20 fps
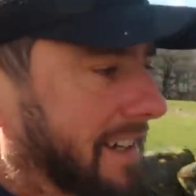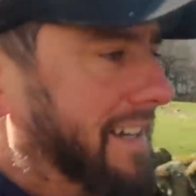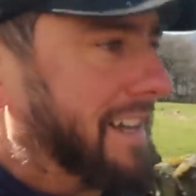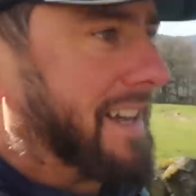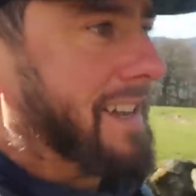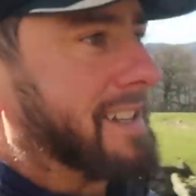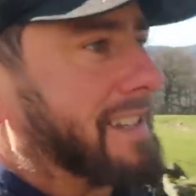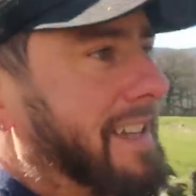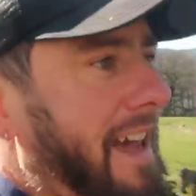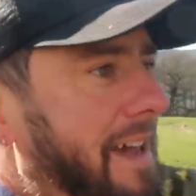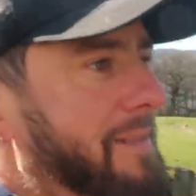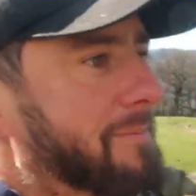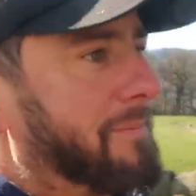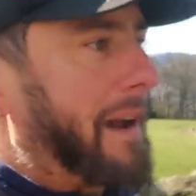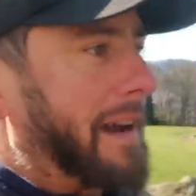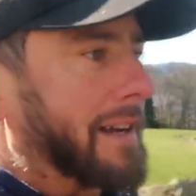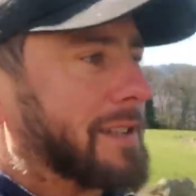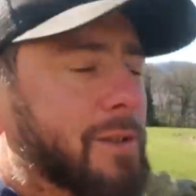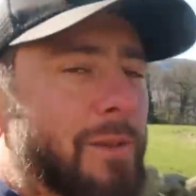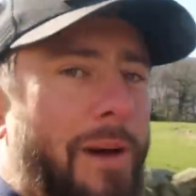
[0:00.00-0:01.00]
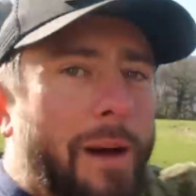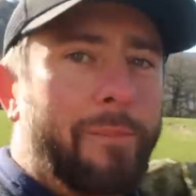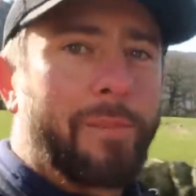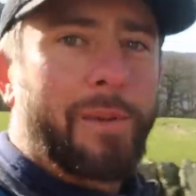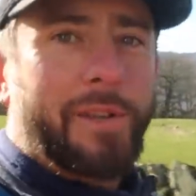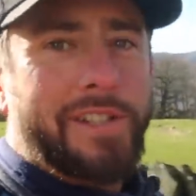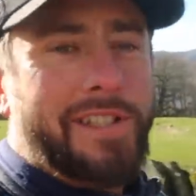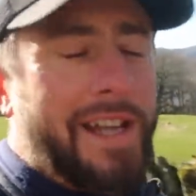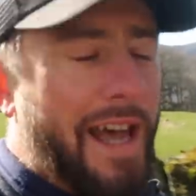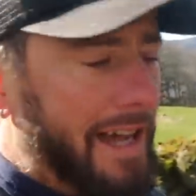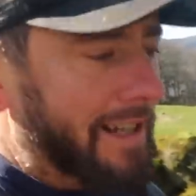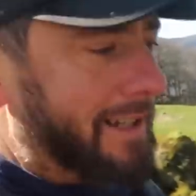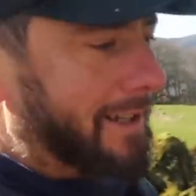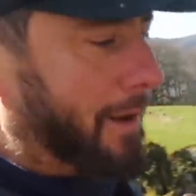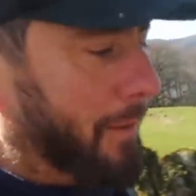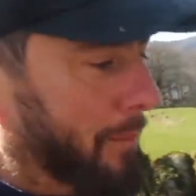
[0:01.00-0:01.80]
It's getting back to Ambleside and